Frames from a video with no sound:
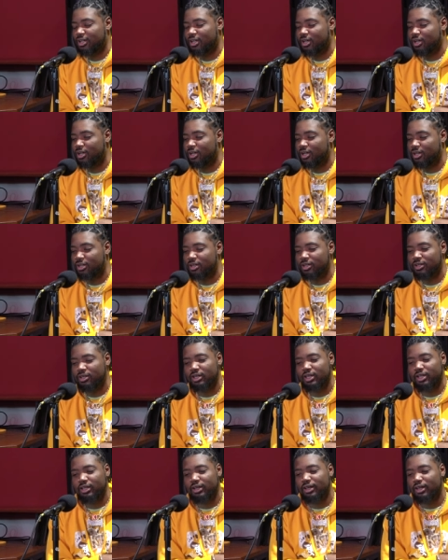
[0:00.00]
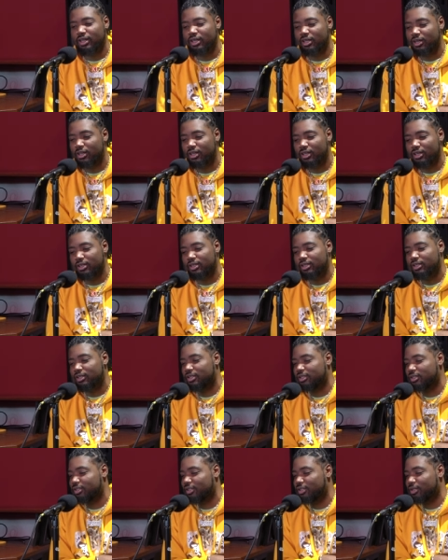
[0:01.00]
No, I didn't.
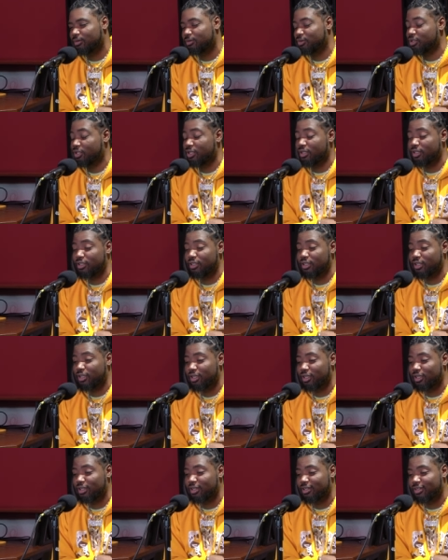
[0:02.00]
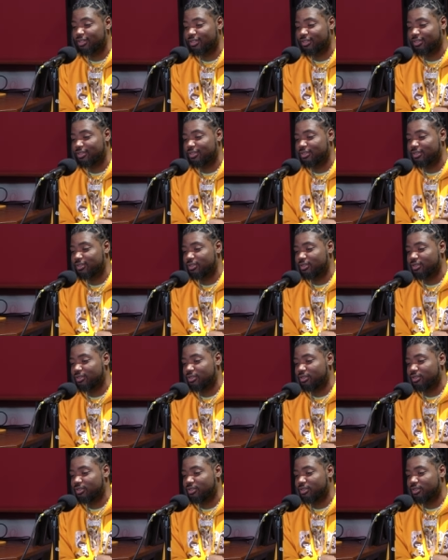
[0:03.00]
Right. I'm trying to think.
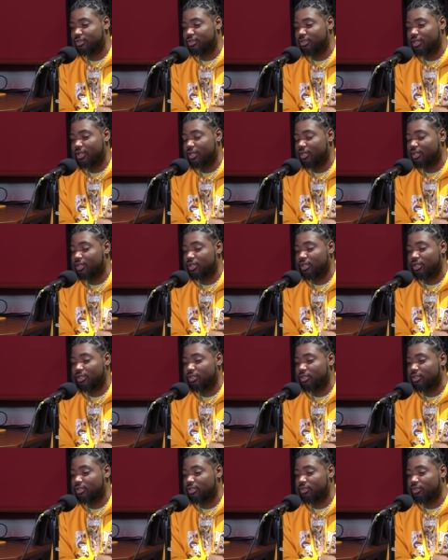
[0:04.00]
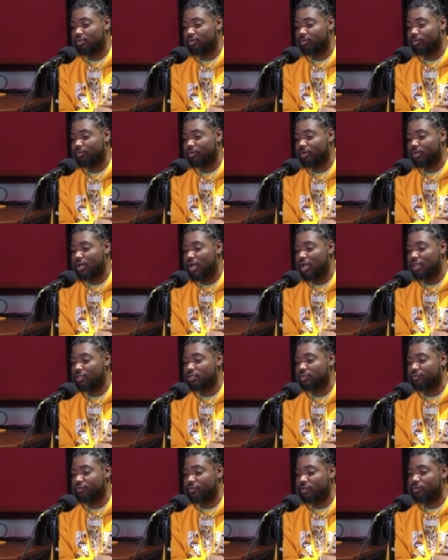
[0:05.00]
I didn't though. Right. But I
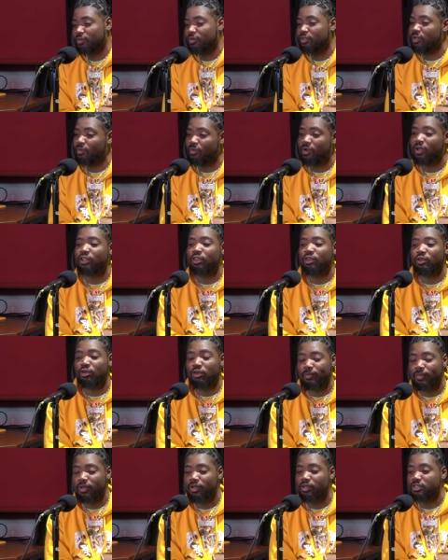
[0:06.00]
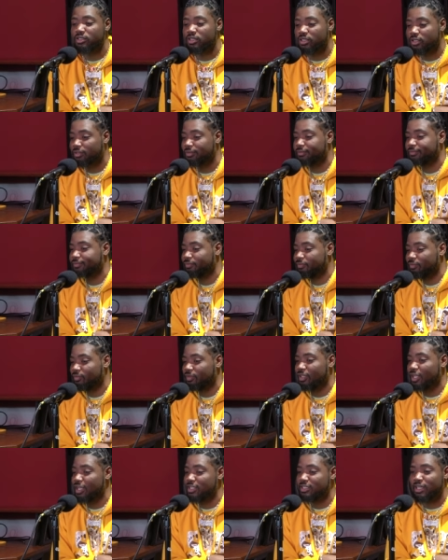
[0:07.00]
used to fuck with the Wild Thornberrys though. Yeah.
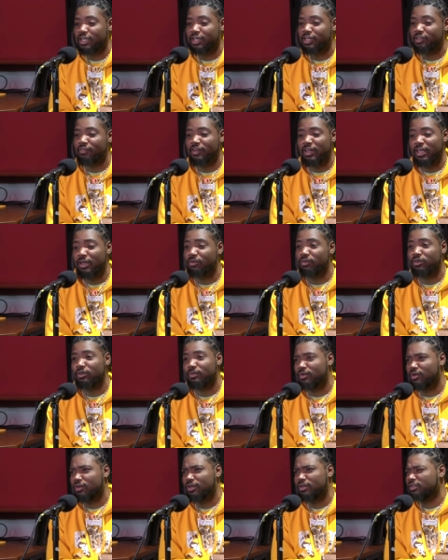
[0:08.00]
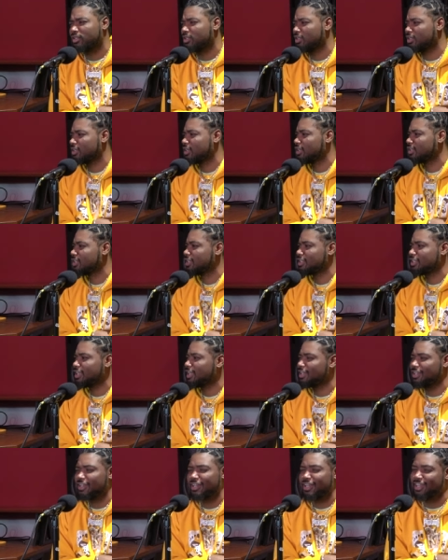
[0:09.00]
That's not even out no more. I don't think. Nah. I think
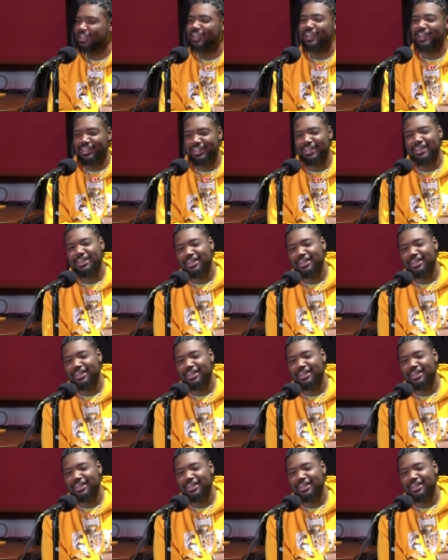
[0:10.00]
they, they like yeah.